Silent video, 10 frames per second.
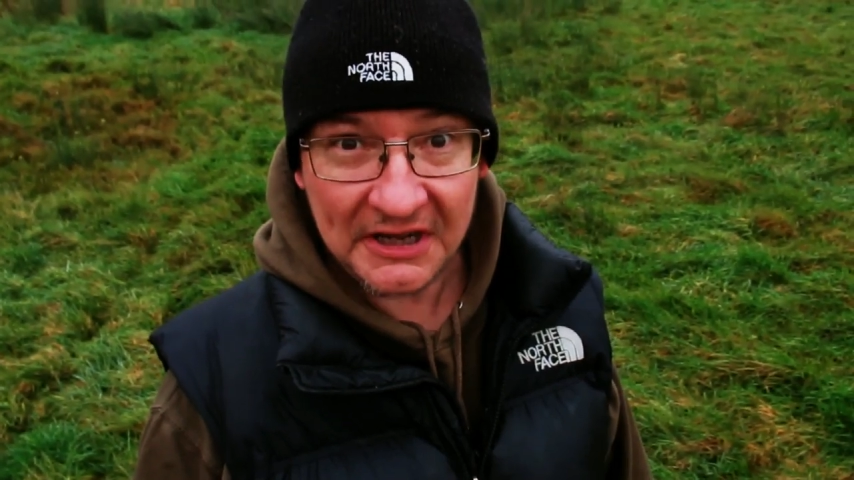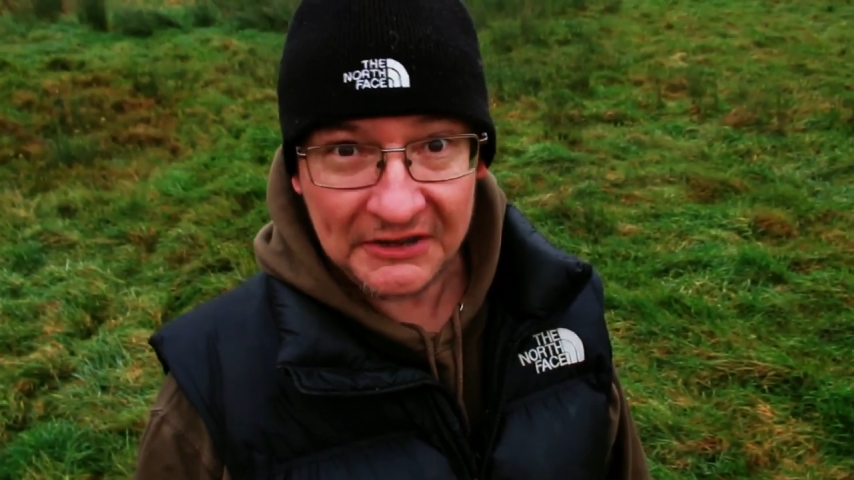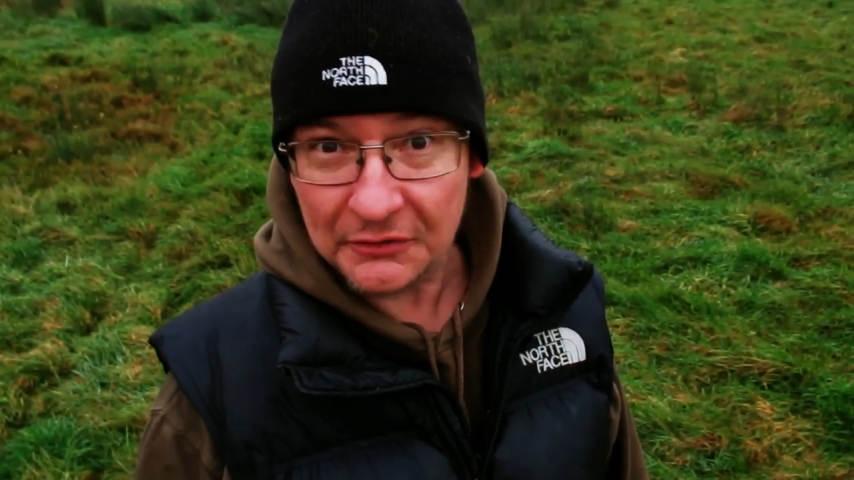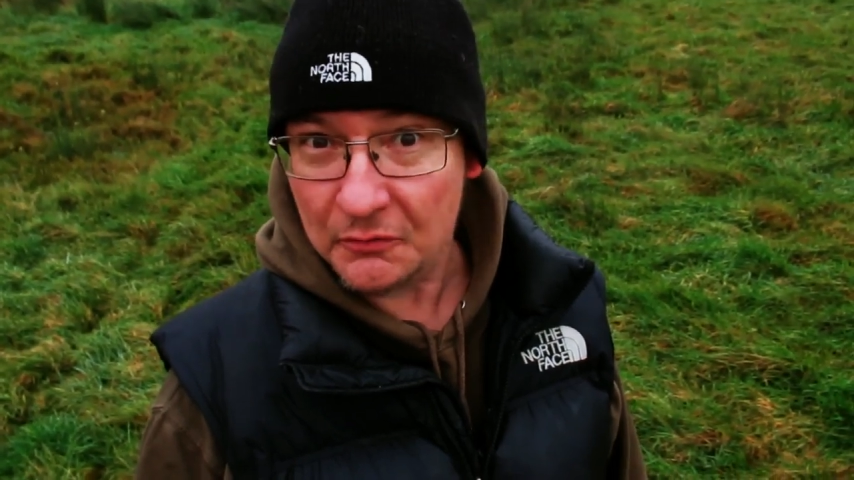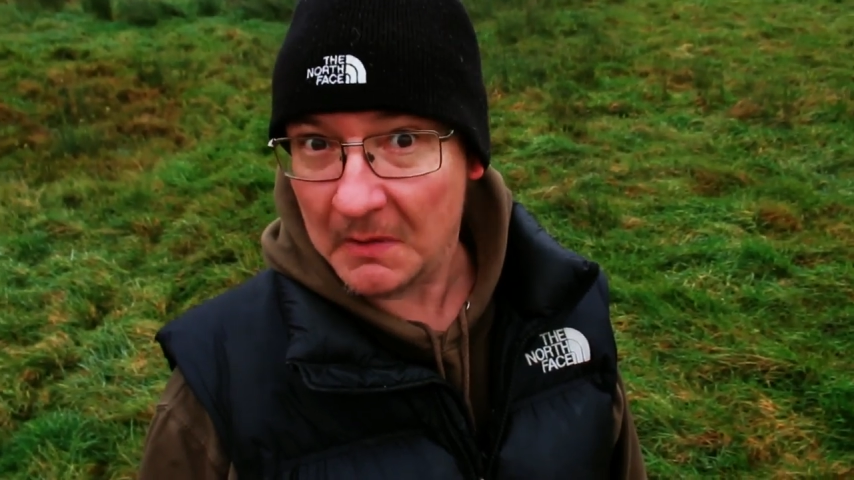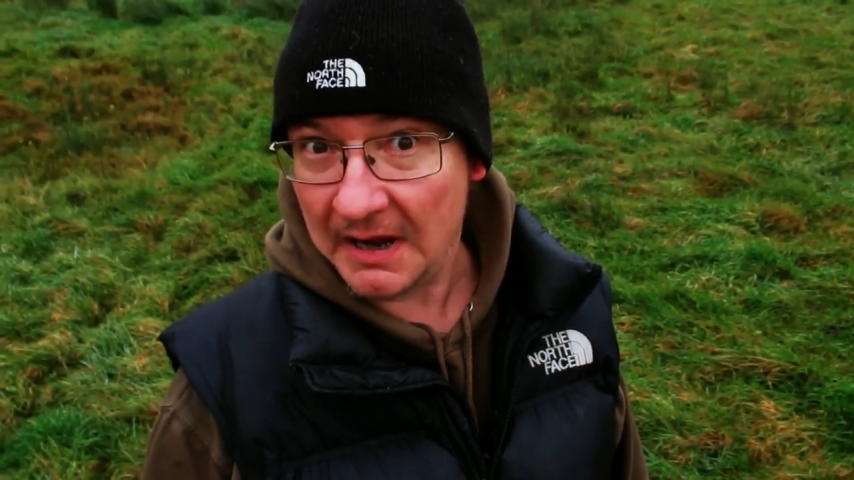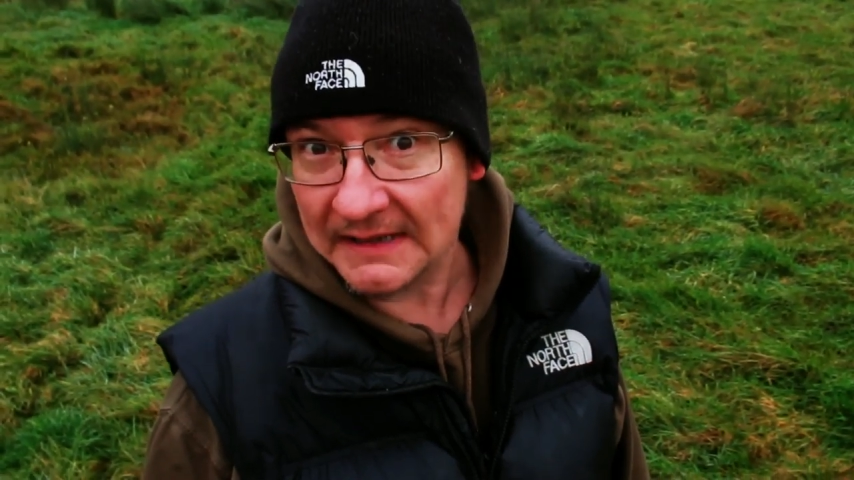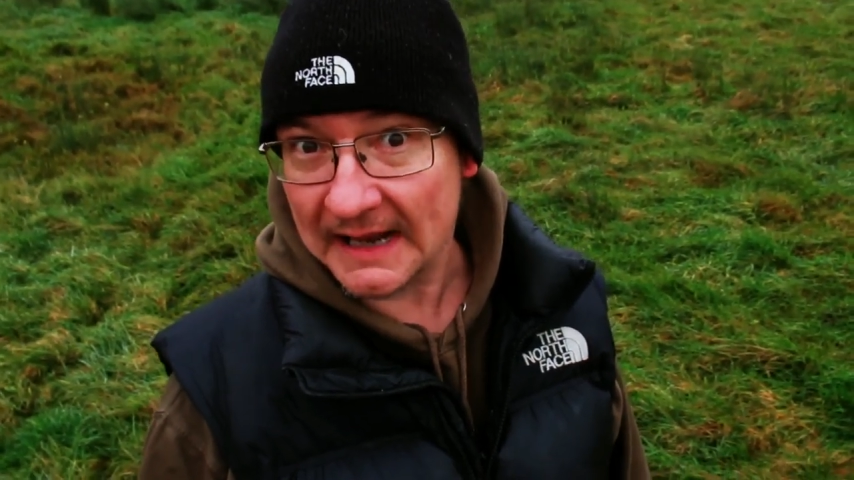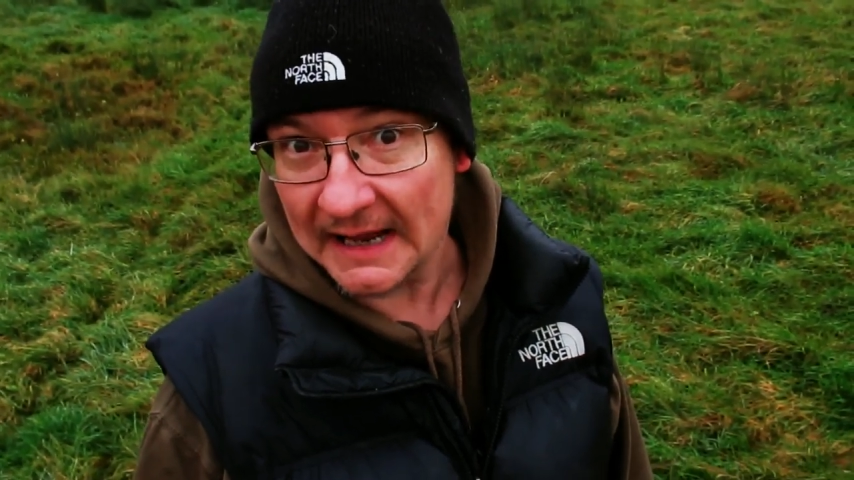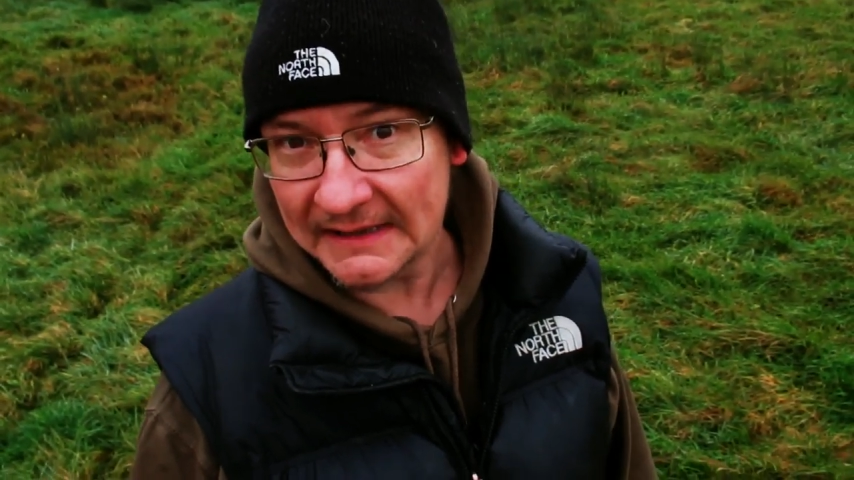he do my
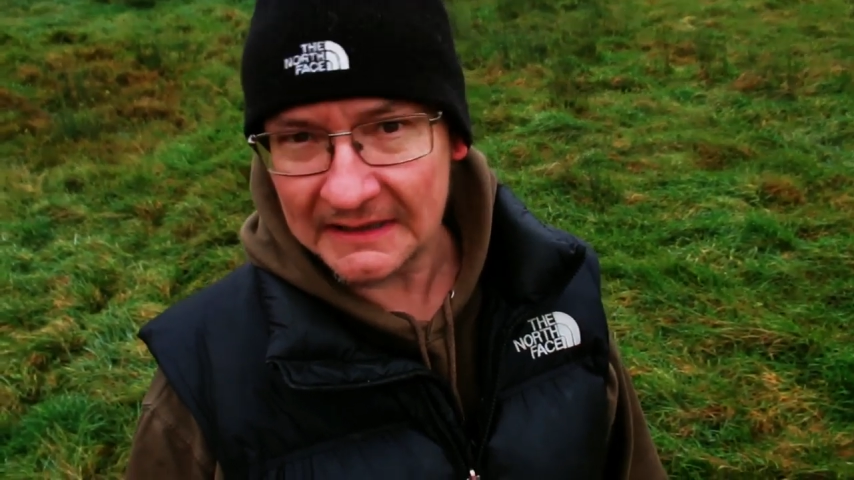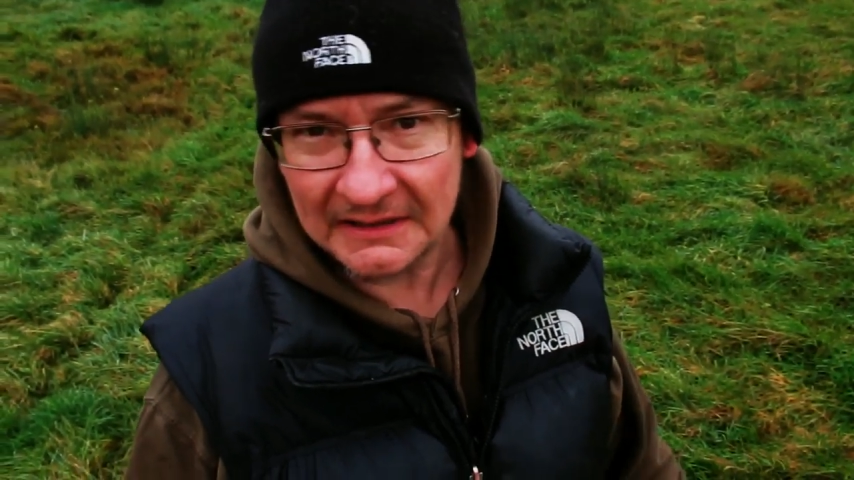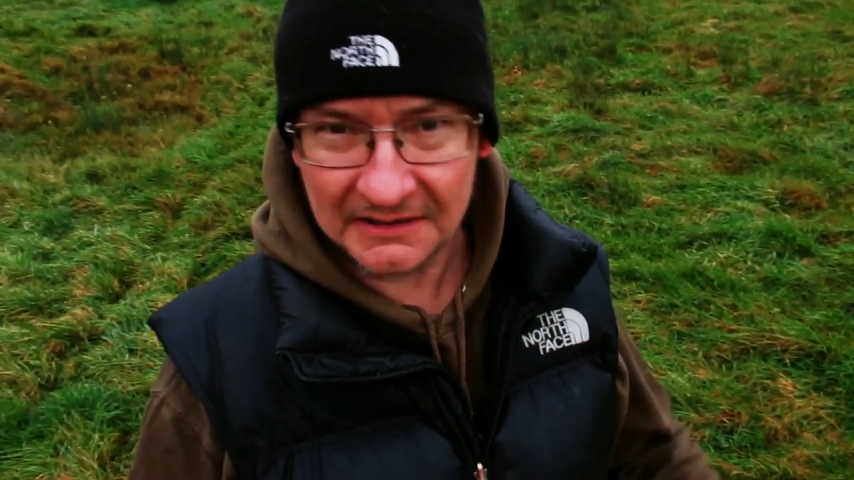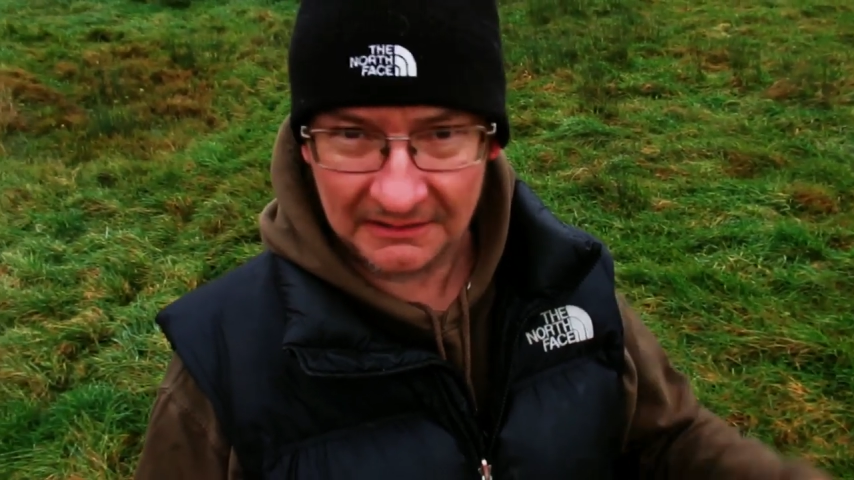land?